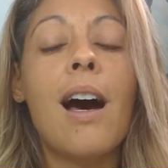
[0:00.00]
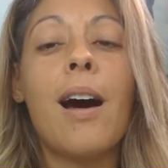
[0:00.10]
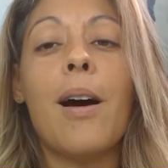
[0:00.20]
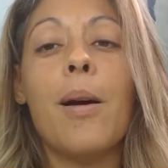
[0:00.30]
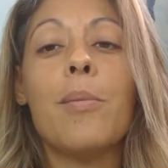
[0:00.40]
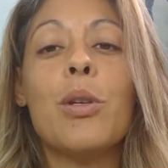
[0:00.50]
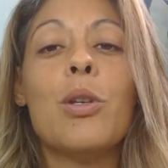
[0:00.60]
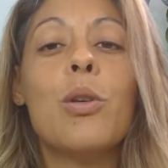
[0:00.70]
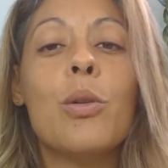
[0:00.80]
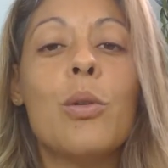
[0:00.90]

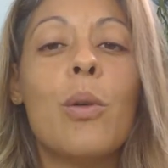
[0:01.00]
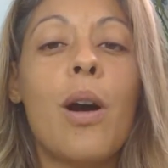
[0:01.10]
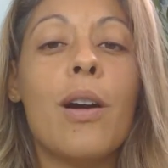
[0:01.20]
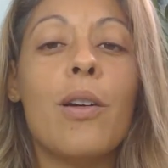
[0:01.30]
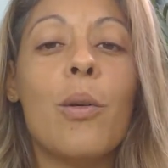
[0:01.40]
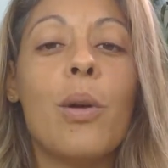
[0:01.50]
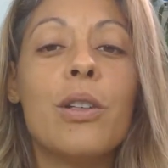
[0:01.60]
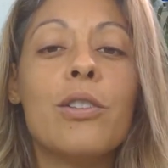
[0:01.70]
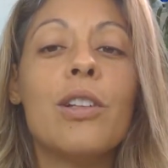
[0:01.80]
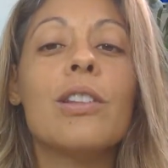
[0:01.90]
you are
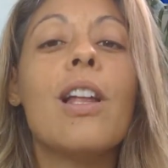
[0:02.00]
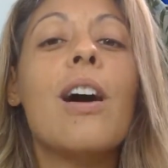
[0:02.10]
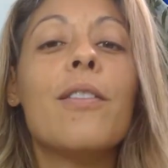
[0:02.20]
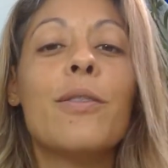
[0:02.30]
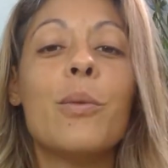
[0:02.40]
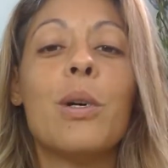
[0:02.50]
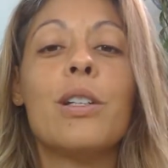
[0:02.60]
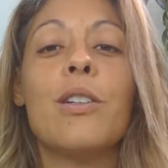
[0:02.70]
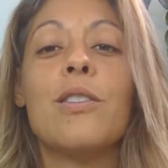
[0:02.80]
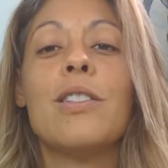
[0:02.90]
going to love
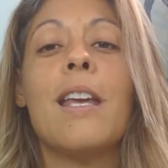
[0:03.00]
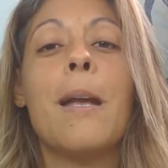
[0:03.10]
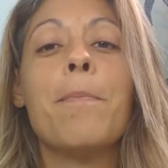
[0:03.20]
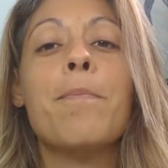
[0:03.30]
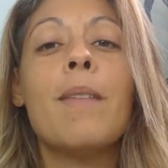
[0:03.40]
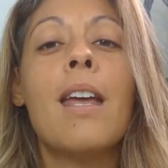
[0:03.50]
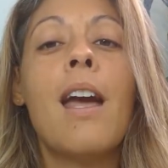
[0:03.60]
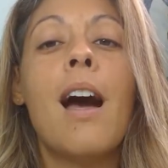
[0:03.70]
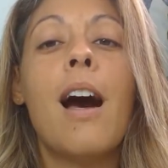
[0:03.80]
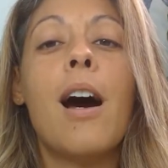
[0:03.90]
what you see.
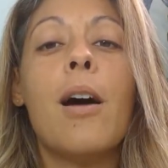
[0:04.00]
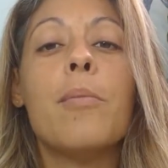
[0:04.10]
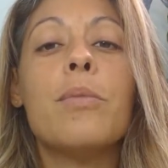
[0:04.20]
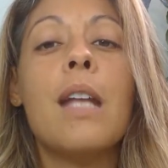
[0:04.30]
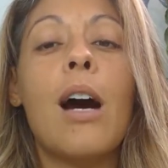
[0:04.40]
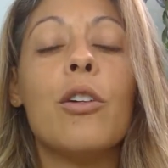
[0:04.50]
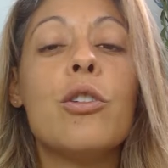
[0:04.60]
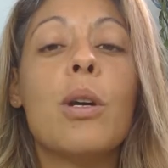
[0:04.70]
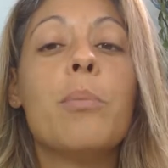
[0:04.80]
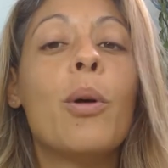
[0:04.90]
Now,
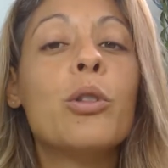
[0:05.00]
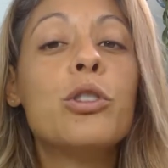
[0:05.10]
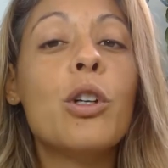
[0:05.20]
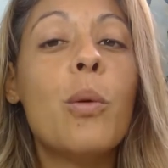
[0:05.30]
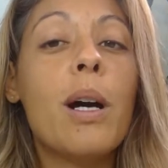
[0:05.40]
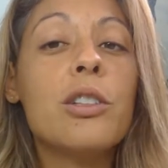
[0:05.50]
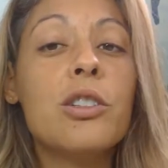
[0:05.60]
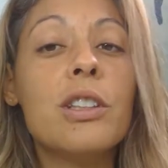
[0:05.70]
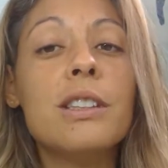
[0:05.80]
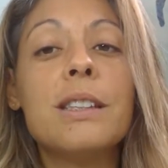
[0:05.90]
you can post your
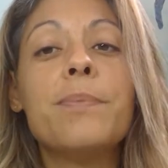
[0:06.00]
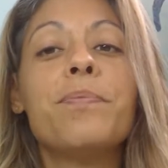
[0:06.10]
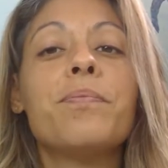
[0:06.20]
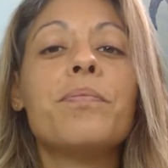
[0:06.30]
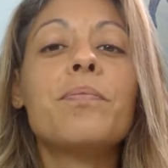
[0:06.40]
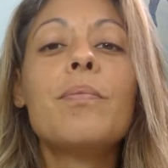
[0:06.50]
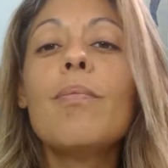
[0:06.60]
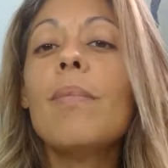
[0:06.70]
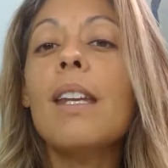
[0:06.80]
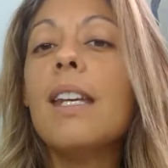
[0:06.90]
questions
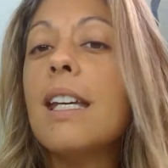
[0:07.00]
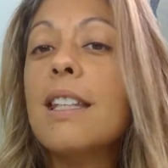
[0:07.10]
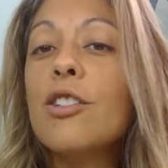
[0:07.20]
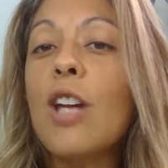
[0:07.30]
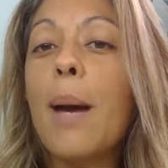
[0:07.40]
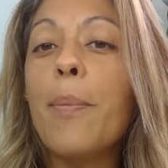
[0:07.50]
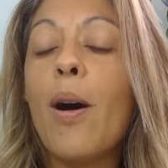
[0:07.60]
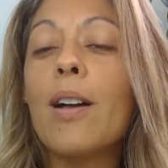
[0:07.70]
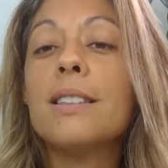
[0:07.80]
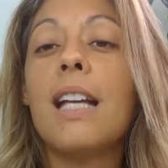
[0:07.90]
in the chat
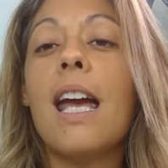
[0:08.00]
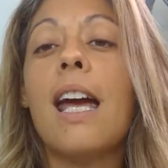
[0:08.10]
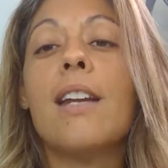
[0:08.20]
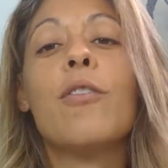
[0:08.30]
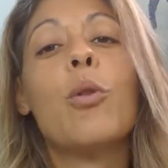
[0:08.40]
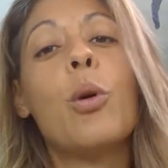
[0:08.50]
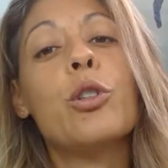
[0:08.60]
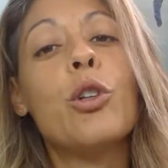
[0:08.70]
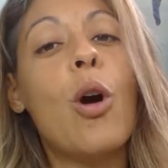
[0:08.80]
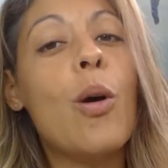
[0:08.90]
box, and of
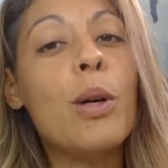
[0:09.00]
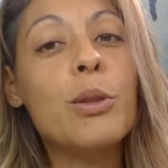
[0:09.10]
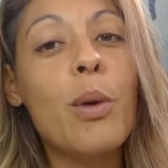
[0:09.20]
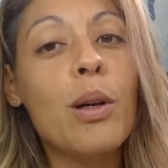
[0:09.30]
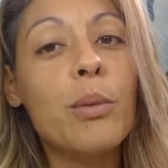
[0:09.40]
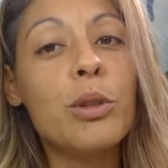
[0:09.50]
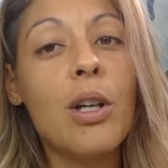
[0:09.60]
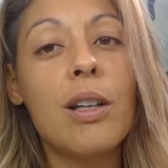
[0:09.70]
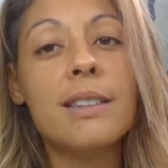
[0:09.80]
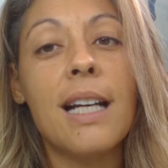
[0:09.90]
course you're always welcome to
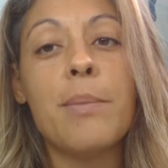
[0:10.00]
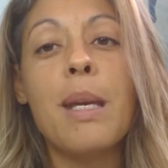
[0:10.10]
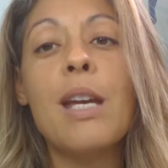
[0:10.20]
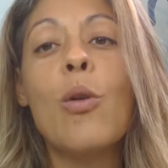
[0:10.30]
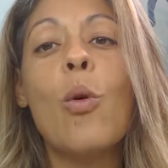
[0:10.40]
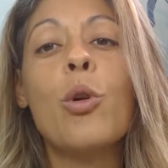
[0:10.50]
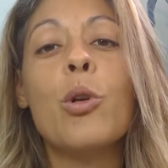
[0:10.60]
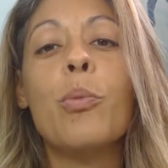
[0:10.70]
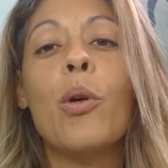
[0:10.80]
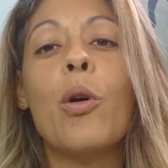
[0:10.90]
contact me or
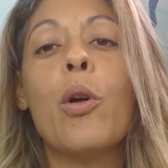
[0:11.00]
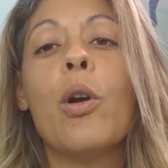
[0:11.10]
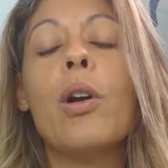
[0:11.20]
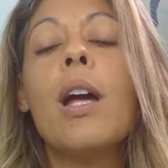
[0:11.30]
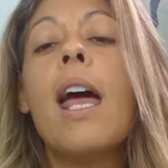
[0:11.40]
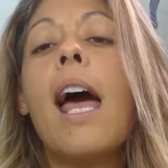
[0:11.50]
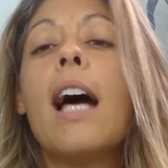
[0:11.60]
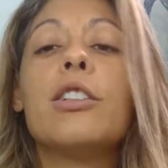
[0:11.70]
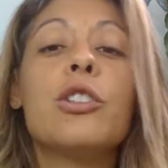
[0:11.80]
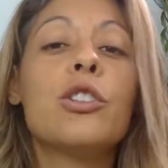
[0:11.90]
your broker
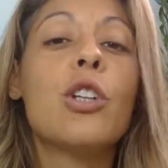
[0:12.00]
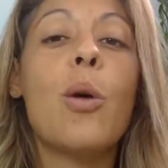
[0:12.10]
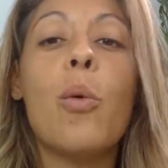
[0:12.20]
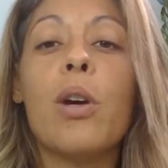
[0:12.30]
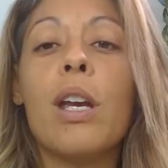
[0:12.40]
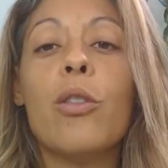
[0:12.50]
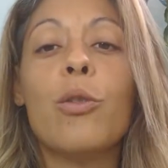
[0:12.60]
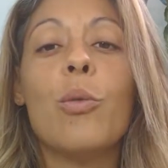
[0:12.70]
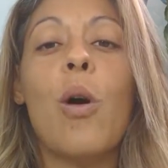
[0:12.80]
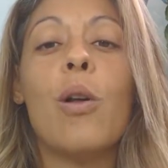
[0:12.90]
as you start working
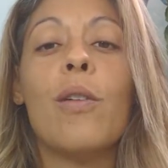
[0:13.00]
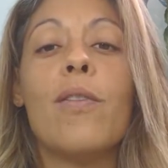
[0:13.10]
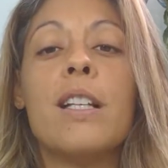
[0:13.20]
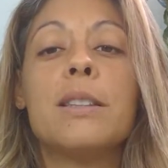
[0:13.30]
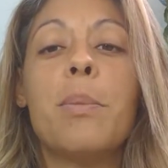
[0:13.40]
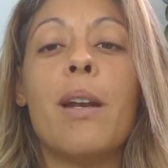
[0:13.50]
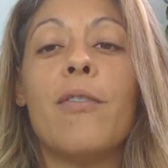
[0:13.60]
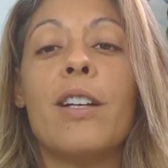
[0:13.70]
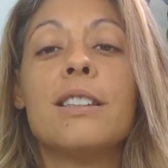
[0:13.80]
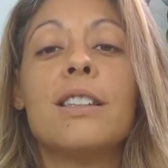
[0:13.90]
through all of these
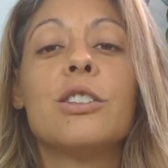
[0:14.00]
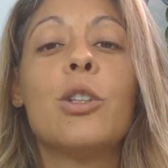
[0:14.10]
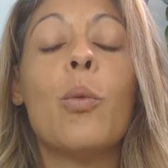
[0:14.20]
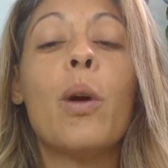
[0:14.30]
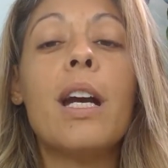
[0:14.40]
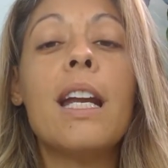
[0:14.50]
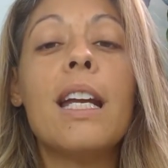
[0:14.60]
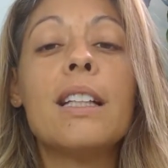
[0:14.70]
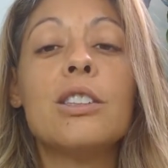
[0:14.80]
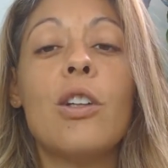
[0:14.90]
benefits. So we're going to
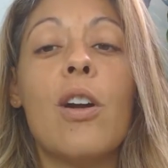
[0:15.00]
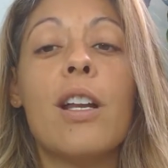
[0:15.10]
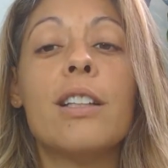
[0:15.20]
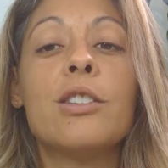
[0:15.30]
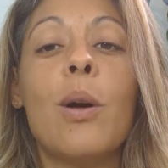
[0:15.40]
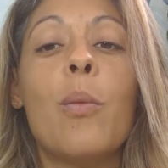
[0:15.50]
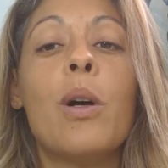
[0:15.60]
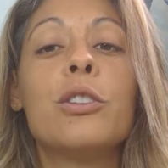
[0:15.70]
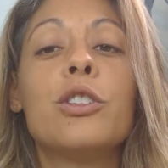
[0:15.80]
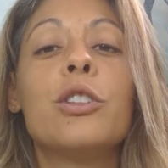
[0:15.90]
get started. So I
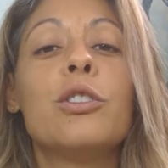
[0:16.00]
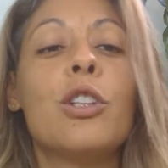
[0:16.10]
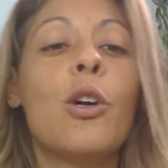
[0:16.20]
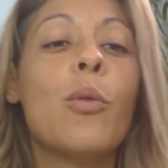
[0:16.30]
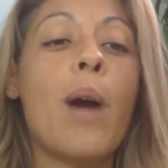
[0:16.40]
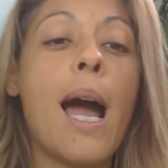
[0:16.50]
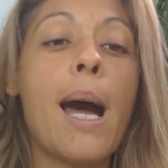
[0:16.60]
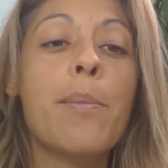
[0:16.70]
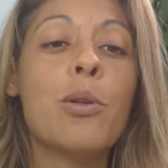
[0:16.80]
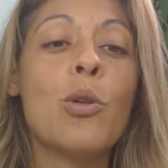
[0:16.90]
want you to
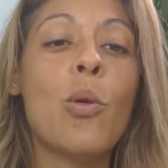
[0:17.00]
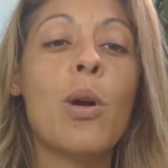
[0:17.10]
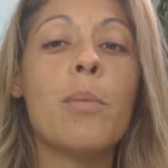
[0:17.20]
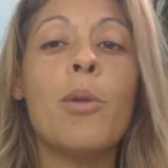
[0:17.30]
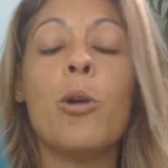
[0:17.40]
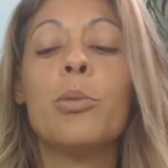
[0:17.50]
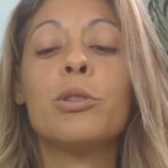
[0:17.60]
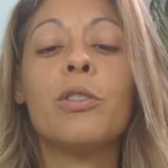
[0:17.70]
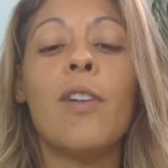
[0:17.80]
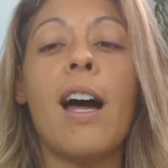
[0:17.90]
grab your mobile
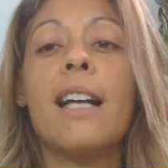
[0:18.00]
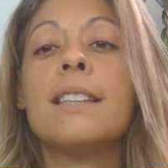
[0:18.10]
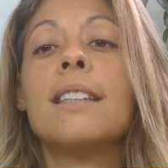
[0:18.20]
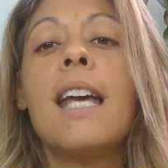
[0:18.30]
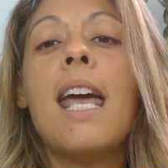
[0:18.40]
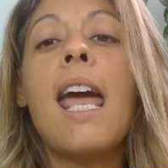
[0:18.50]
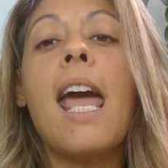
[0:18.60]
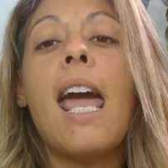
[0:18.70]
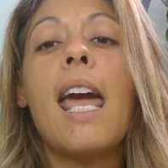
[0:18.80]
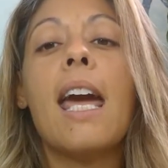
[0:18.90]
device
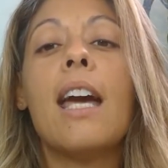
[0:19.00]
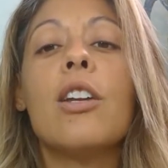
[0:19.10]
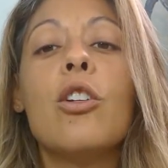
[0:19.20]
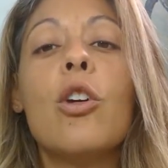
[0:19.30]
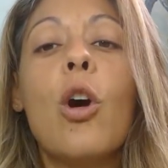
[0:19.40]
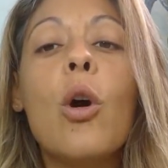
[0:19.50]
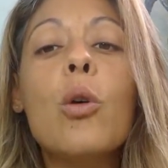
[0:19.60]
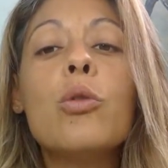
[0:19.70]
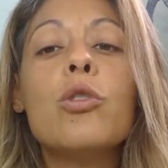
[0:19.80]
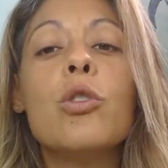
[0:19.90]
and
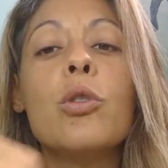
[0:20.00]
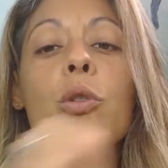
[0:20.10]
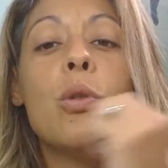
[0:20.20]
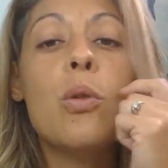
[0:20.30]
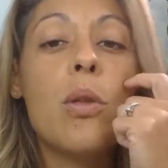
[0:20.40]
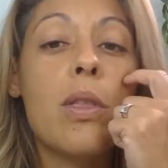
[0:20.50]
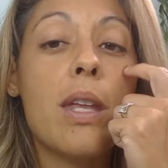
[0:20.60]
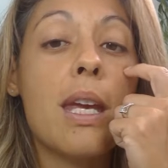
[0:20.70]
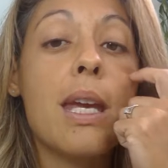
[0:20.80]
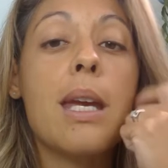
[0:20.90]
go to
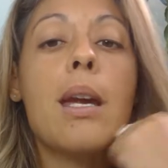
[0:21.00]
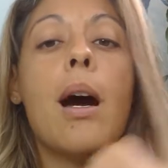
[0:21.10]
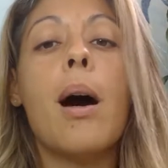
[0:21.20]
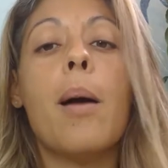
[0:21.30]
the